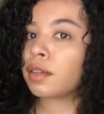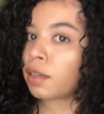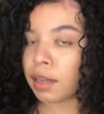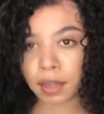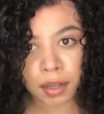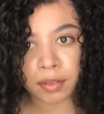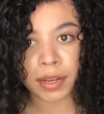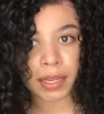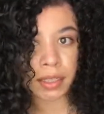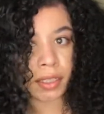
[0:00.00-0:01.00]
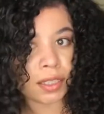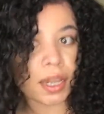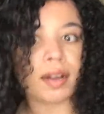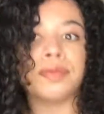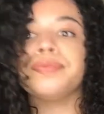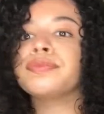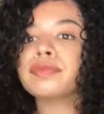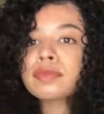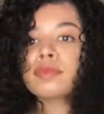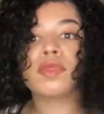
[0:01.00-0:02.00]
All right, so
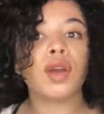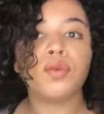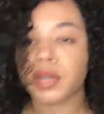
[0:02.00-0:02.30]
we're